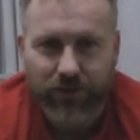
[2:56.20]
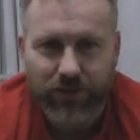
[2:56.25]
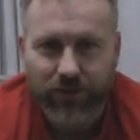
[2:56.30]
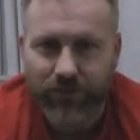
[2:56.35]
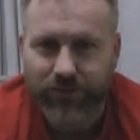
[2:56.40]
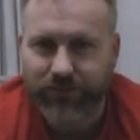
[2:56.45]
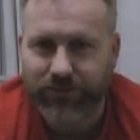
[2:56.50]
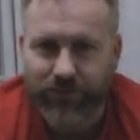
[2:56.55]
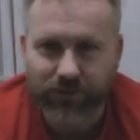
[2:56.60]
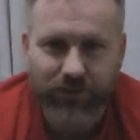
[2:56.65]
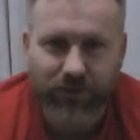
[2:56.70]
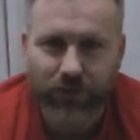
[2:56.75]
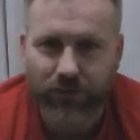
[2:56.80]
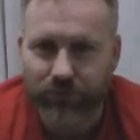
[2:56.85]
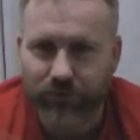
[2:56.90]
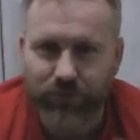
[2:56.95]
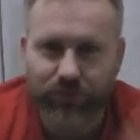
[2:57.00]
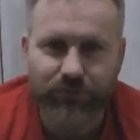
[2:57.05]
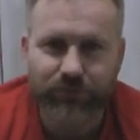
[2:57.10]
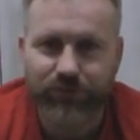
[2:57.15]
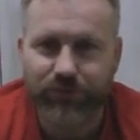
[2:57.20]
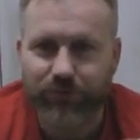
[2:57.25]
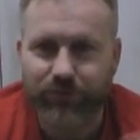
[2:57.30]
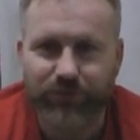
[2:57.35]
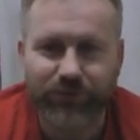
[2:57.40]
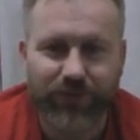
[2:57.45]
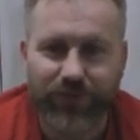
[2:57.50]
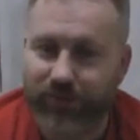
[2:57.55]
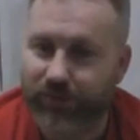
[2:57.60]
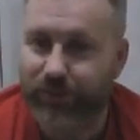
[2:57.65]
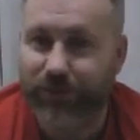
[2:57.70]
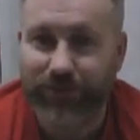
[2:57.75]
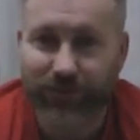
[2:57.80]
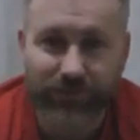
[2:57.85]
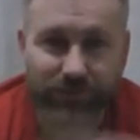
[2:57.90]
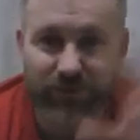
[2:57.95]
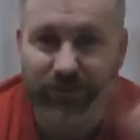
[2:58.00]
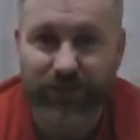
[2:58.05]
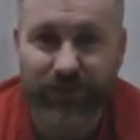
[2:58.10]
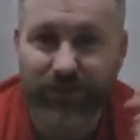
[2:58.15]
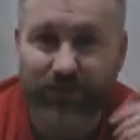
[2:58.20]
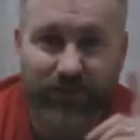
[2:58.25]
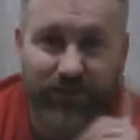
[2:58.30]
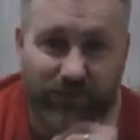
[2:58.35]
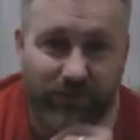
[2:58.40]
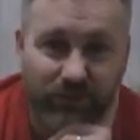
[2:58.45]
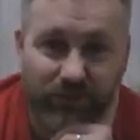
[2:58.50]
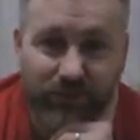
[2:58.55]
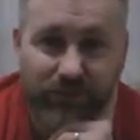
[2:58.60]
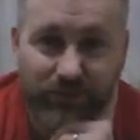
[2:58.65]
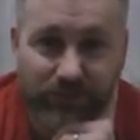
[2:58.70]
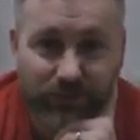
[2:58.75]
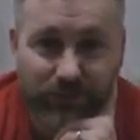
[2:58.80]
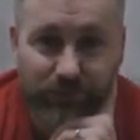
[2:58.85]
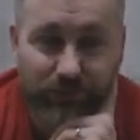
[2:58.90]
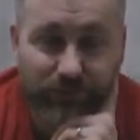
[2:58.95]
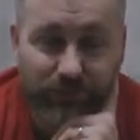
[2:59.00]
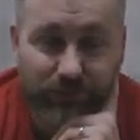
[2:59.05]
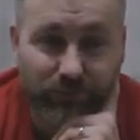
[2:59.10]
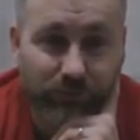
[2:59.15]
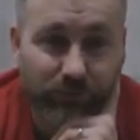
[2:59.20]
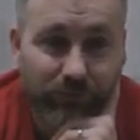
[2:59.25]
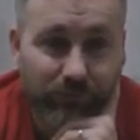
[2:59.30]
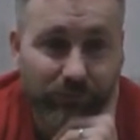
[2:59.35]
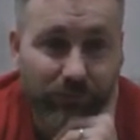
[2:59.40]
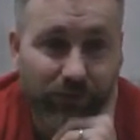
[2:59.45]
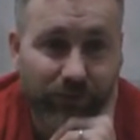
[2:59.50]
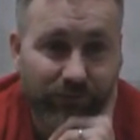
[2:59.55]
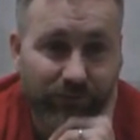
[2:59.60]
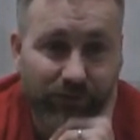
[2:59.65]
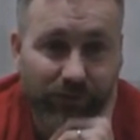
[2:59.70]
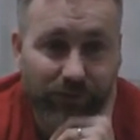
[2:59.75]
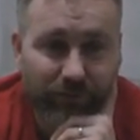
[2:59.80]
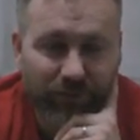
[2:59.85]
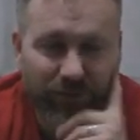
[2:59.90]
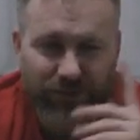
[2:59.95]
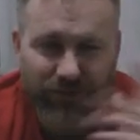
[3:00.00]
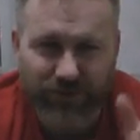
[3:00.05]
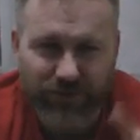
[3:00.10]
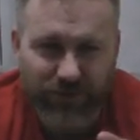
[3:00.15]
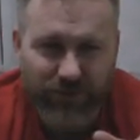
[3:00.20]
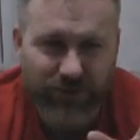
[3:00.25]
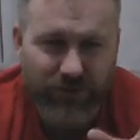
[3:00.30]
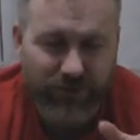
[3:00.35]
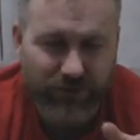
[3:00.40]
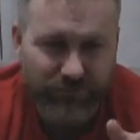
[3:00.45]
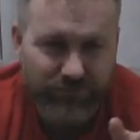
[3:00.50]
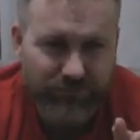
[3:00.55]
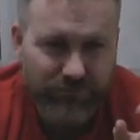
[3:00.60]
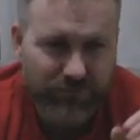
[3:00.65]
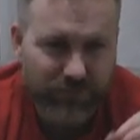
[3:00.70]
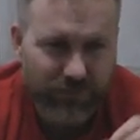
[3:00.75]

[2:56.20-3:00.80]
and seeing the whole YouTube setup. I'd never done anything on YouTube before, but I think that kind of